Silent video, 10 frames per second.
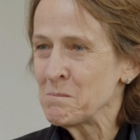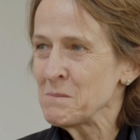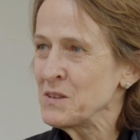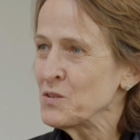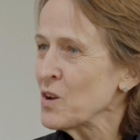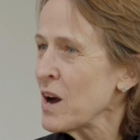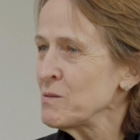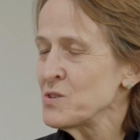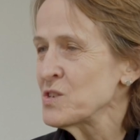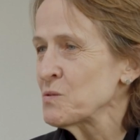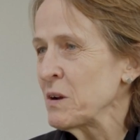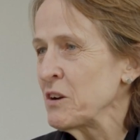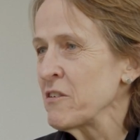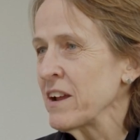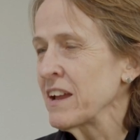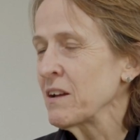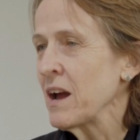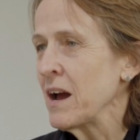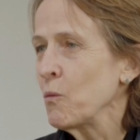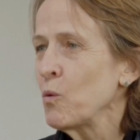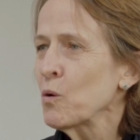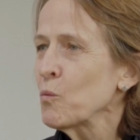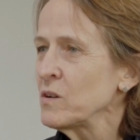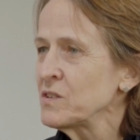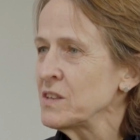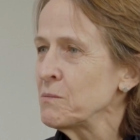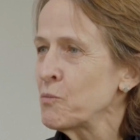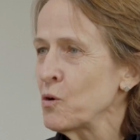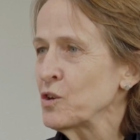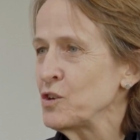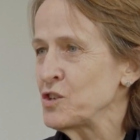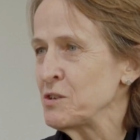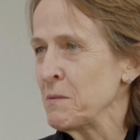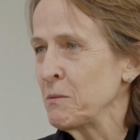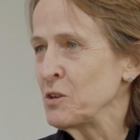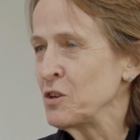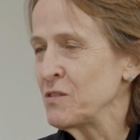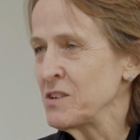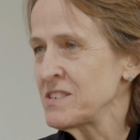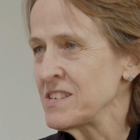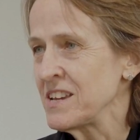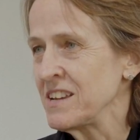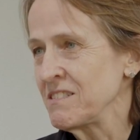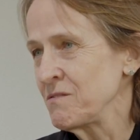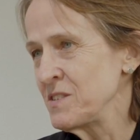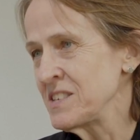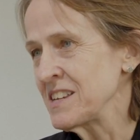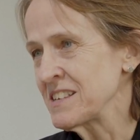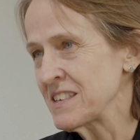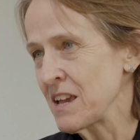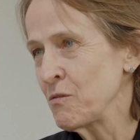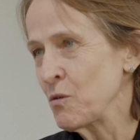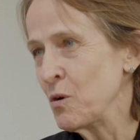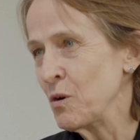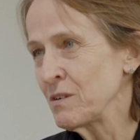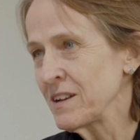MinSook, I was just wondering what it was that brought you to Melbourne University and visiting CEVAW.